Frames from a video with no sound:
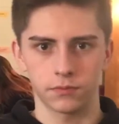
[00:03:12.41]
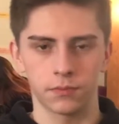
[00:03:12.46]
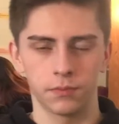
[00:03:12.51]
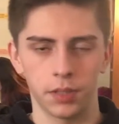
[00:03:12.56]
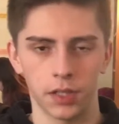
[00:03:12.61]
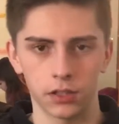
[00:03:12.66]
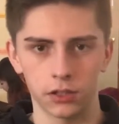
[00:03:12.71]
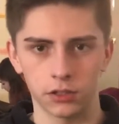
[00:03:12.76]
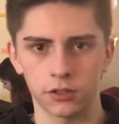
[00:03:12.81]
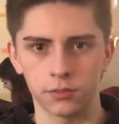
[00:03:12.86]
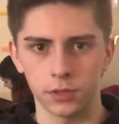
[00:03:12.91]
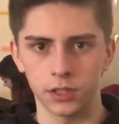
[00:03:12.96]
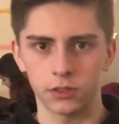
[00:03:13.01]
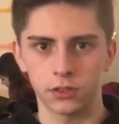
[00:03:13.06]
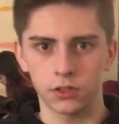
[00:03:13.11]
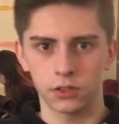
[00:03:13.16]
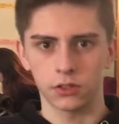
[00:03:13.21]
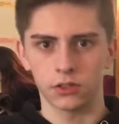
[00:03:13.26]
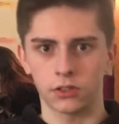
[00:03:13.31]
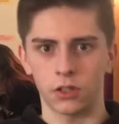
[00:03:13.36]

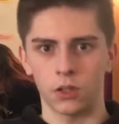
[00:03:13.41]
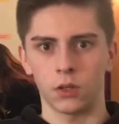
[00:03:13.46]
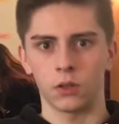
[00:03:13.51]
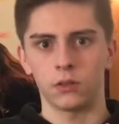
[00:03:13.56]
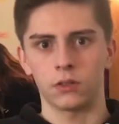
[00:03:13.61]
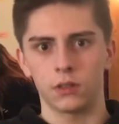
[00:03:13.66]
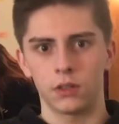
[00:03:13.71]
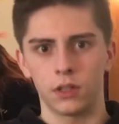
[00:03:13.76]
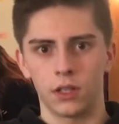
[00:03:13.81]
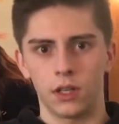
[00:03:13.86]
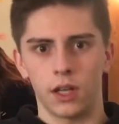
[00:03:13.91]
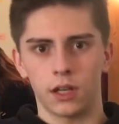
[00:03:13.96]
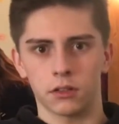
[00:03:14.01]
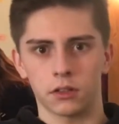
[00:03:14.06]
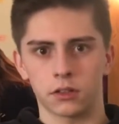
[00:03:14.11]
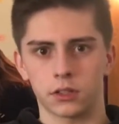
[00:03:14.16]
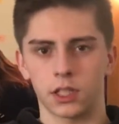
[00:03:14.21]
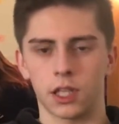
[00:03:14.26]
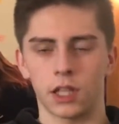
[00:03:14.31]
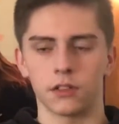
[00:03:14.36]
punishments, so
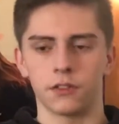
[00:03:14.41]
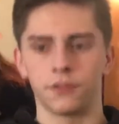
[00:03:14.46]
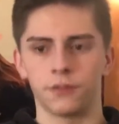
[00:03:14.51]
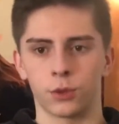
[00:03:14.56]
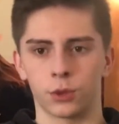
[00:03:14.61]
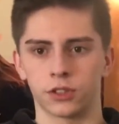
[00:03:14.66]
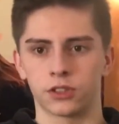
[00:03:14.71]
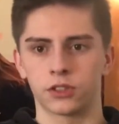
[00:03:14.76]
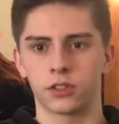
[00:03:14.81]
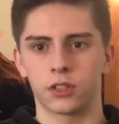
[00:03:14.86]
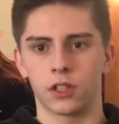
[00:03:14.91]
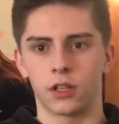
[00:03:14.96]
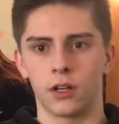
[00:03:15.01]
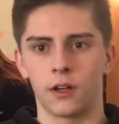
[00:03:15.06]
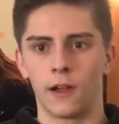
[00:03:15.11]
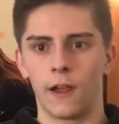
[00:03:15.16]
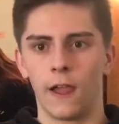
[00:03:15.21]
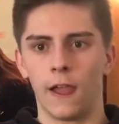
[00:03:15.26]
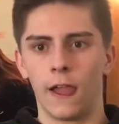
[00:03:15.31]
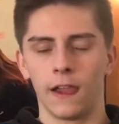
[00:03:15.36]
Harry's kind of forced to
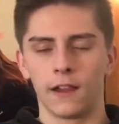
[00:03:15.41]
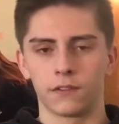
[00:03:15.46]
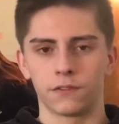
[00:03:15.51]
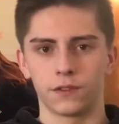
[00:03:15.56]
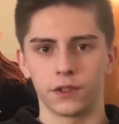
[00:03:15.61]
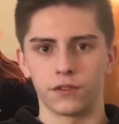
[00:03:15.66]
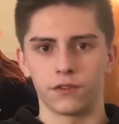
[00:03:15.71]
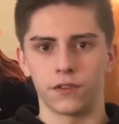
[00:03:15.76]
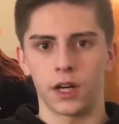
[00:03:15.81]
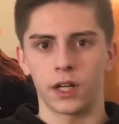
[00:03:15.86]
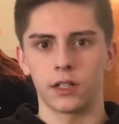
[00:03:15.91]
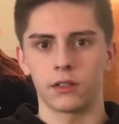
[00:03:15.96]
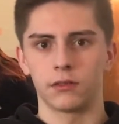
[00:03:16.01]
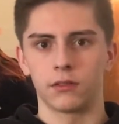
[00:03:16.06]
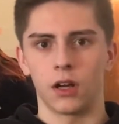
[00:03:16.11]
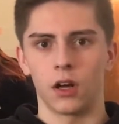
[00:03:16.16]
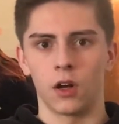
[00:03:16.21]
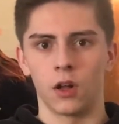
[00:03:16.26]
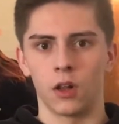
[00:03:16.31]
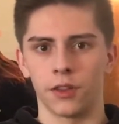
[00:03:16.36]
rewrite
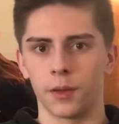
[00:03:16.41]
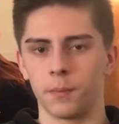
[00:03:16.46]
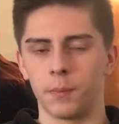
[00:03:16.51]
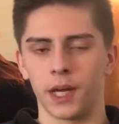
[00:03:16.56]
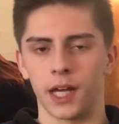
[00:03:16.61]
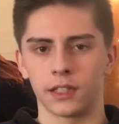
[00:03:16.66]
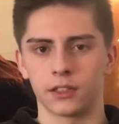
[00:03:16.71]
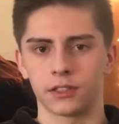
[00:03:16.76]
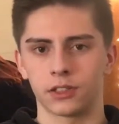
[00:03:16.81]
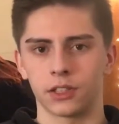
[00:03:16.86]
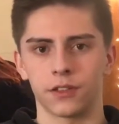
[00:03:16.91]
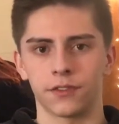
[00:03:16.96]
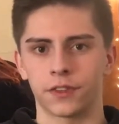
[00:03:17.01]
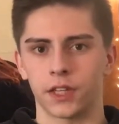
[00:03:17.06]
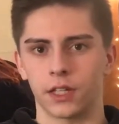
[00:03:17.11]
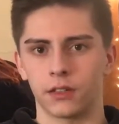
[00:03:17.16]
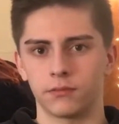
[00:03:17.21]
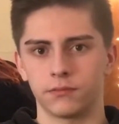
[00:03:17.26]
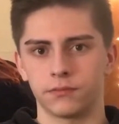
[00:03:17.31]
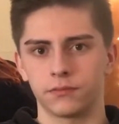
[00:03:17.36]
all the bad stuff
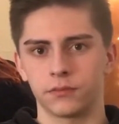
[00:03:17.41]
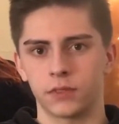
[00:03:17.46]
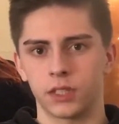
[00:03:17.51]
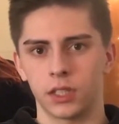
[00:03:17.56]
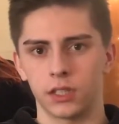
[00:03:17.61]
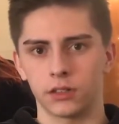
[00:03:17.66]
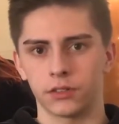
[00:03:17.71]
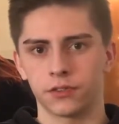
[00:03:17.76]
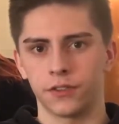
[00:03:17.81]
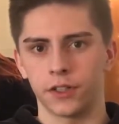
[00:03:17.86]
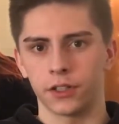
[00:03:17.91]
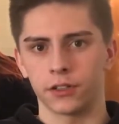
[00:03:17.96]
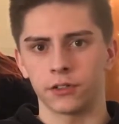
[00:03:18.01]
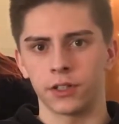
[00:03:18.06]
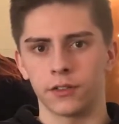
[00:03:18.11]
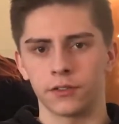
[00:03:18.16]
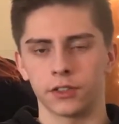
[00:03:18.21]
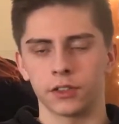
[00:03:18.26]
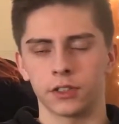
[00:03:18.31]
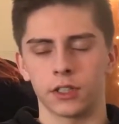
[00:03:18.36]
that his father
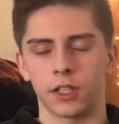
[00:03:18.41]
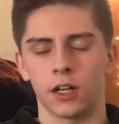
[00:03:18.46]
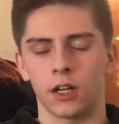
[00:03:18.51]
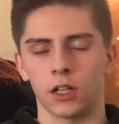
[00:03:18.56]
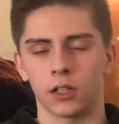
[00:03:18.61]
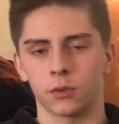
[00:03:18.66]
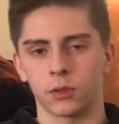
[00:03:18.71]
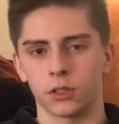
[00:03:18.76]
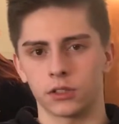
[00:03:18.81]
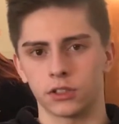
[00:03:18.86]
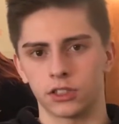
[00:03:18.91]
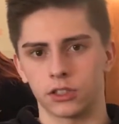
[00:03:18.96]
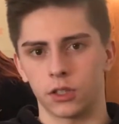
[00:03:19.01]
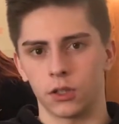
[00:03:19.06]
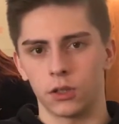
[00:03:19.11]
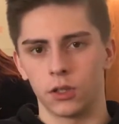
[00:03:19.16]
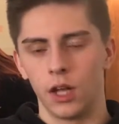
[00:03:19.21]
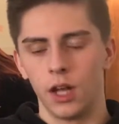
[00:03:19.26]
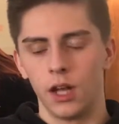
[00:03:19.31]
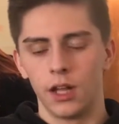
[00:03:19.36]
ever did at Hogwarts,
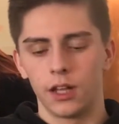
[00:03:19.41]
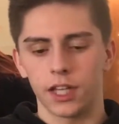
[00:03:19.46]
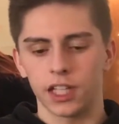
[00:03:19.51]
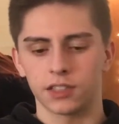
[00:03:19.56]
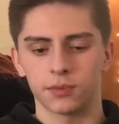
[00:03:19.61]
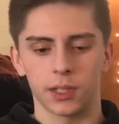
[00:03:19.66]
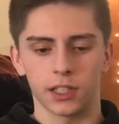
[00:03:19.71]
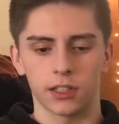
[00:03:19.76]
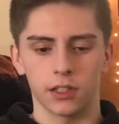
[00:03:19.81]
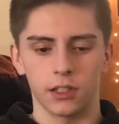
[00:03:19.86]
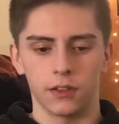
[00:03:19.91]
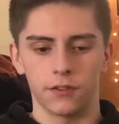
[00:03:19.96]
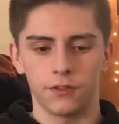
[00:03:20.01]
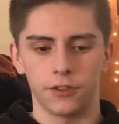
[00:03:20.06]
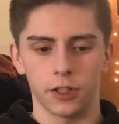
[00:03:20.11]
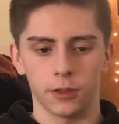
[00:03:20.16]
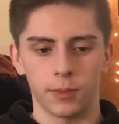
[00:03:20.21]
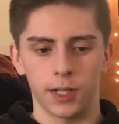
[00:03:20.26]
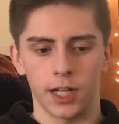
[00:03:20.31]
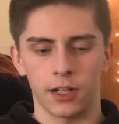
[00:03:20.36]
so that's making him
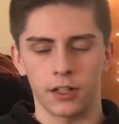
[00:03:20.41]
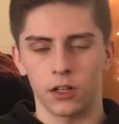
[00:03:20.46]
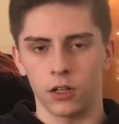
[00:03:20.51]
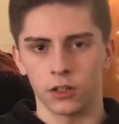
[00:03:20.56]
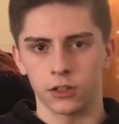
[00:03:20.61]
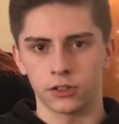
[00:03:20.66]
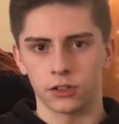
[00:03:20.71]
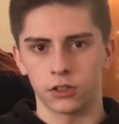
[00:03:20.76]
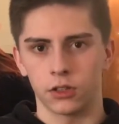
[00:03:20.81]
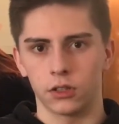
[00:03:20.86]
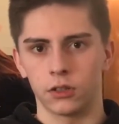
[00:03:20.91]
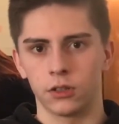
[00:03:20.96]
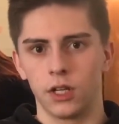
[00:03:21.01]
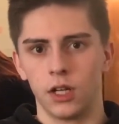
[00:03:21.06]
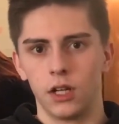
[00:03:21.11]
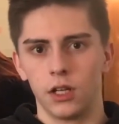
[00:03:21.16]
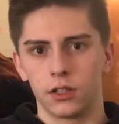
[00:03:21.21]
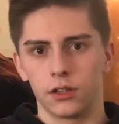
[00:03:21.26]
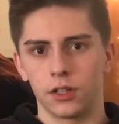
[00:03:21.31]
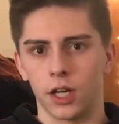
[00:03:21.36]
feel bad. Also,
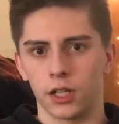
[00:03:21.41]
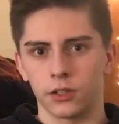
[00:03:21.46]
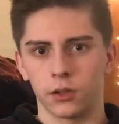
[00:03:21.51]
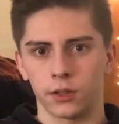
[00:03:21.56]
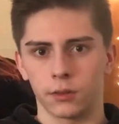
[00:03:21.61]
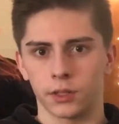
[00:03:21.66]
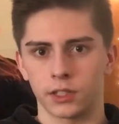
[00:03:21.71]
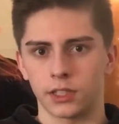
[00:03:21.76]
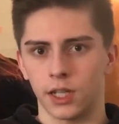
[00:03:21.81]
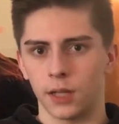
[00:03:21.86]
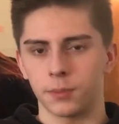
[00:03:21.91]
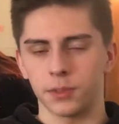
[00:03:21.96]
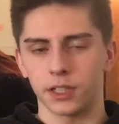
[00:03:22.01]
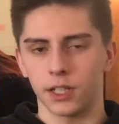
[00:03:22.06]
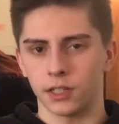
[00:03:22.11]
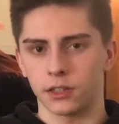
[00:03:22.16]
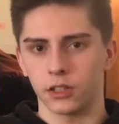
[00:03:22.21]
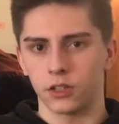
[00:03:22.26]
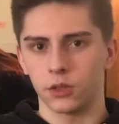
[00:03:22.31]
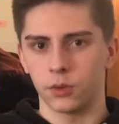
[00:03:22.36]
not knowing what's happening
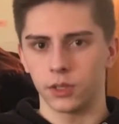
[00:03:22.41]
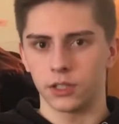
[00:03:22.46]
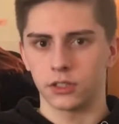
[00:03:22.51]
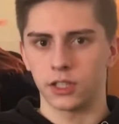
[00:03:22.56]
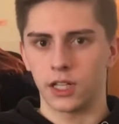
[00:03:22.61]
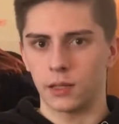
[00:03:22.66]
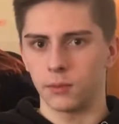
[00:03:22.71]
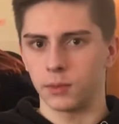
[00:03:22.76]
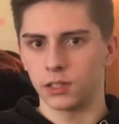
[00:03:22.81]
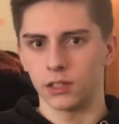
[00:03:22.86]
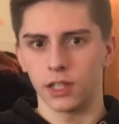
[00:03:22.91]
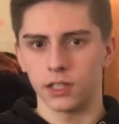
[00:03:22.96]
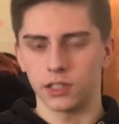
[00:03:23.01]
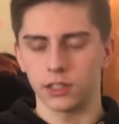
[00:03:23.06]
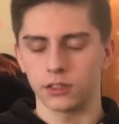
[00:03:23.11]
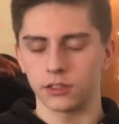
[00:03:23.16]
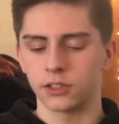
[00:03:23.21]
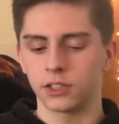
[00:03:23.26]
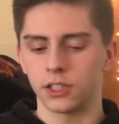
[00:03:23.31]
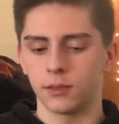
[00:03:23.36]
at the Quidditch game and letting
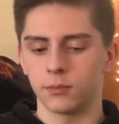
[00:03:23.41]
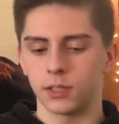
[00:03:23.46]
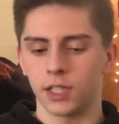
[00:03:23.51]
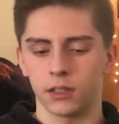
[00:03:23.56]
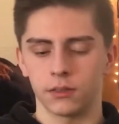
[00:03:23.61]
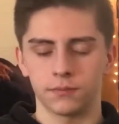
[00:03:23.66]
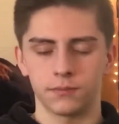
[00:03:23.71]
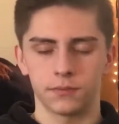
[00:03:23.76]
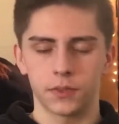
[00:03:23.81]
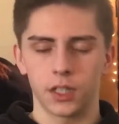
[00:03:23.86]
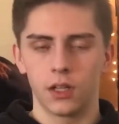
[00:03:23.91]
his team down.